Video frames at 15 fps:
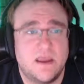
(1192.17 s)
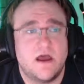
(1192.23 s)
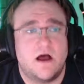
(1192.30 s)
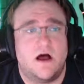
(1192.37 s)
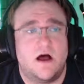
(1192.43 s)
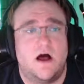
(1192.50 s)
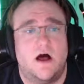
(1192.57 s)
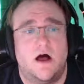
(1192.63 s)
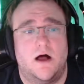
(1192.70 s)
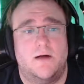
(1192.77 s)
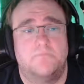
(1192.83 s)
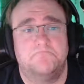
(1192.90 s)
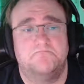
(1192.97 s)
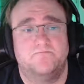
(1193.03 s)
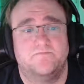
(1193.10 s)

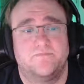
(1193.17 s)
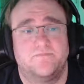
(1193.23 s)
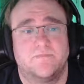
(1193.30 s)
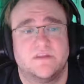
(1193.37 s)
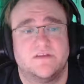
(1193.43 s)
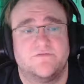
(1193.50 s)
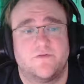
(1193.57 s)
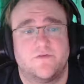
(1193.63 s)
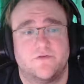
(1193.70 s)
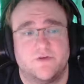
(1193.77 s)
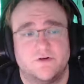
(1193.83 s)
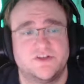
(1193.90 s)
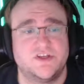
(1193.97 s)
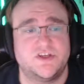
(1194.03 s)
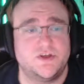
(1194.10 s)
For
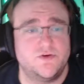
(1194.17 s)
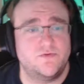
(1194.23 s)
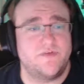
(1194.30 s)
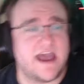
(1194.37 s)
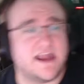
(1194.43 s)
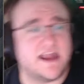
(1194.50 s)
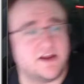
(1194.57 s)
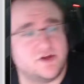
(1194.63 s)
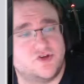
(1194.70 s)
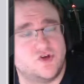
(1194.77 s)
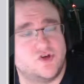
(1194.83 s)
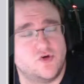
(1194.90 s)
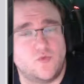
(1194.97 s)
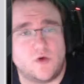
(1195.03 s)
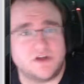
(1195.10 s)
those of you that
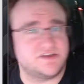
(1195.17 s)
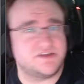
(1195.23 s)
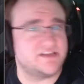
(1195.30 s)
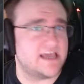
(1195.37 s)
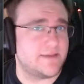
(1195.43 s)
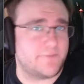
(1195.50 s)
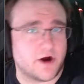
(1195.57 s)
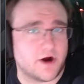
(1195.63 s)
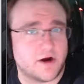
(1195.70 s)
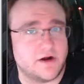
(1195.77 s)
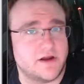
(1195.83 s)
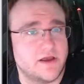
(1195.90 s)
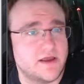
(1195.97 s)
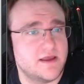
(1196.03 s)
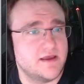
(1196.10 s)
do want to take part,
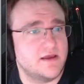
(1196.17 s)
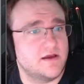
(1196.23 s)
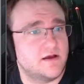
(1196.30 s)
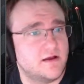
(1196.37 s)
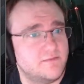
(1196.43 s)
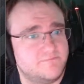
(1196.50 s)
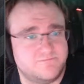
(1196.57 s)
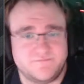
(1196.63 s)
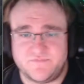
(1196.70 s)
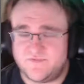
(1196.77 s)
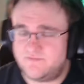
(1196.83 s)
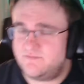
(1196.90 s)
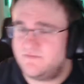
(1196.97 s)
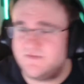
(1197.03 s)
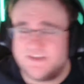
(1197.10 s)

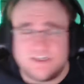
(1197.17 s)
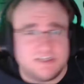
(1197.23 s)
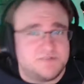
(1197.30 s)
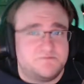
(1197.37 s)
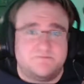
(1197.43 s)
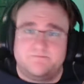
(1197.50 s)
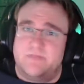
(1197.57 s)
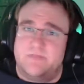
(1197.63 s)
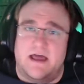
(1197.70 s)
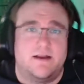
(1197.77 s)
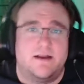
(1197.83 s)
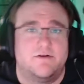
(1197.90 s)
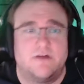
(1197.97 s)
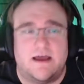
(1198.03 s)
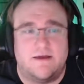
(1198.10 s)
just I
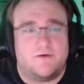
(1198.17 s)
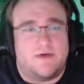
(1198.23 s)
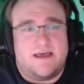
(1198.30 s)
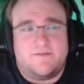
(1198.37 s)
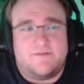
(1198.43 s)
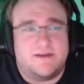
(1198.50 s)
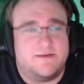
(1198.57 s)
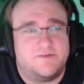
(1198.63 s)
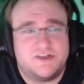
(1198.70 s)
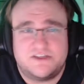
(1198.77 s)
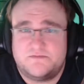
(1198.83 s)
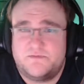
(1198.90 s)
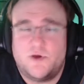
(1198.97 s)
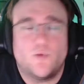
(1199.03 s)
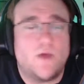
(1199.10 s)
don't have it. Just
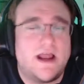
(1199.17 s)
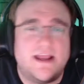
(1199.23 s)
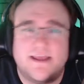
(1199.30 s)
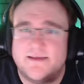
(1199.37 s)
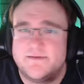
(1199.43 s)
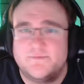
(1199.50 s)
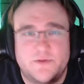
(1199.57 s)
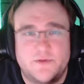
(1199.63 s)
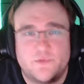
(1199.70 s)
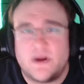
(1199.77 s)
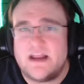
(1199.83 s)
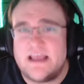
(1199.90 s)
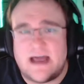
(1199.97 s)
be ready. Be ready.